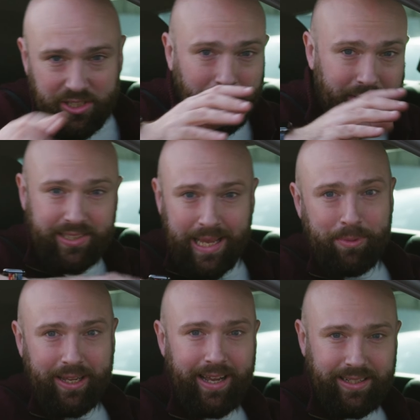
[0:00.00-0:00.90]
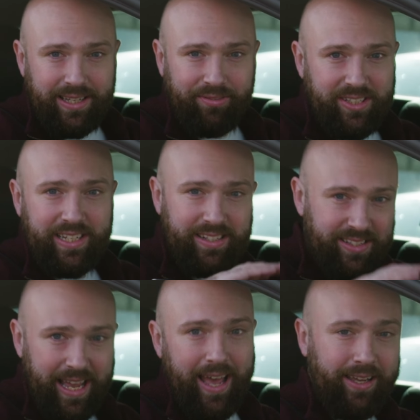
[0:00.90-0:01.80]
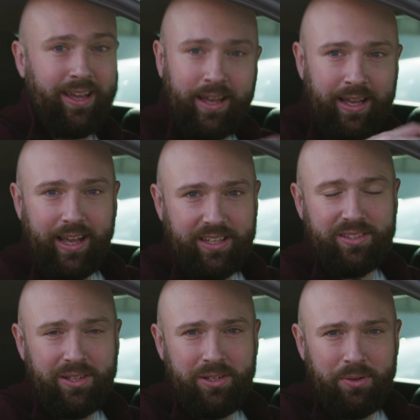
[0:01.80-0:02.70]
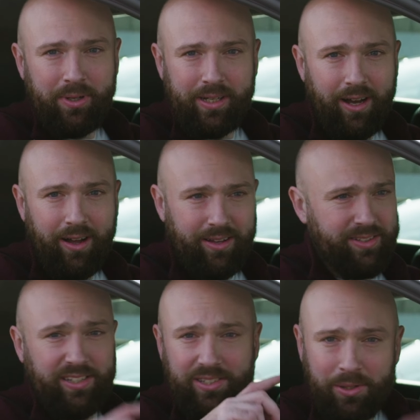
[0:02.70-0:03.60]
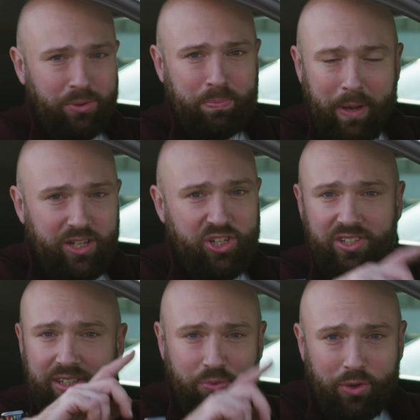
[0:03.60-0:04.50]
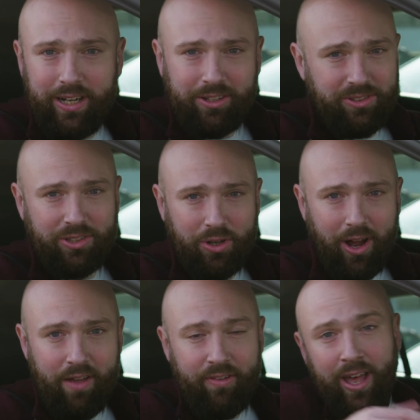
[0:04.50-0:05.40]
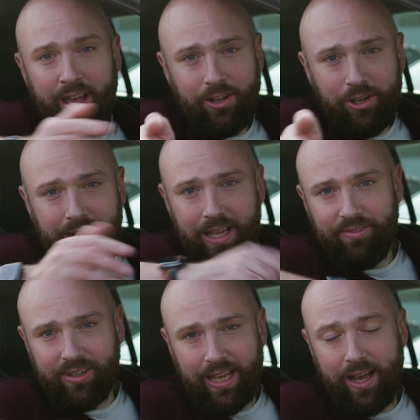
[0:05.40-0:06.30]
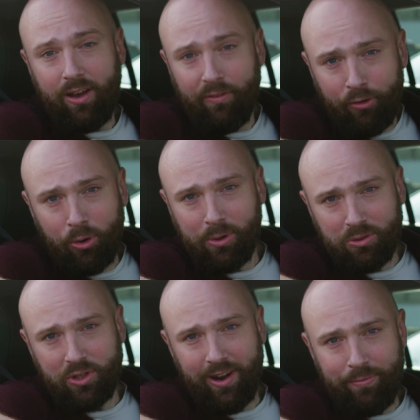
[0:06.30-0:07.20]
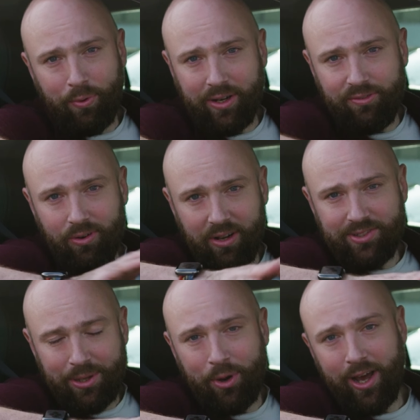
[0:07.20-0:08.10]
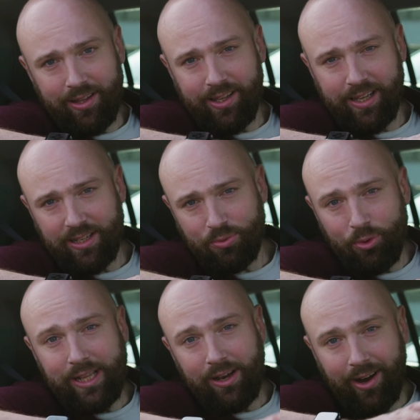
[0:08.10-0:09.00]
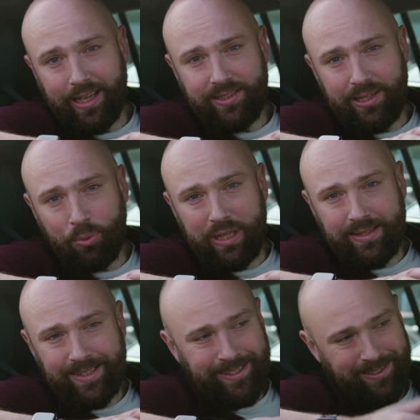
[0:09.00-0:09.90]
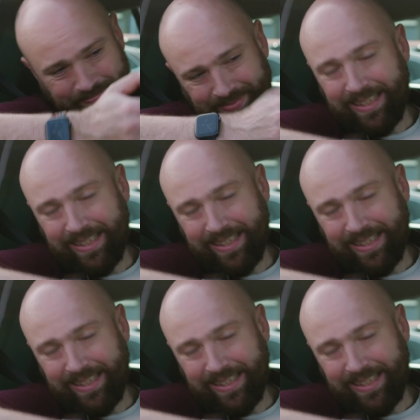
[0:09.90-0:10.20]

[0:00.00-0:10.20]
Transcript: It's got the same connectivity and tech as the newer cars. It's still spacious and it's really good to drive. You can even get a 4-wheel drive one if you live somewhere that gets really icy winters.